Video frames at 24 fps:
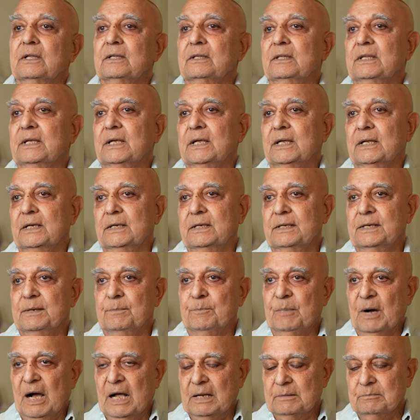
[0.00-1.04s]
the
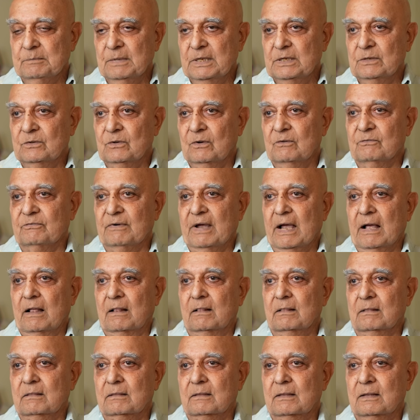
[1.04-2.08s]
Department of
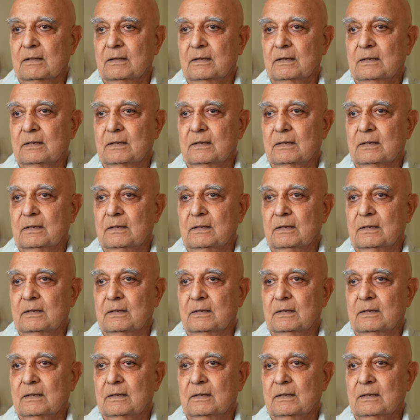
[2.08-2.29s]
Health,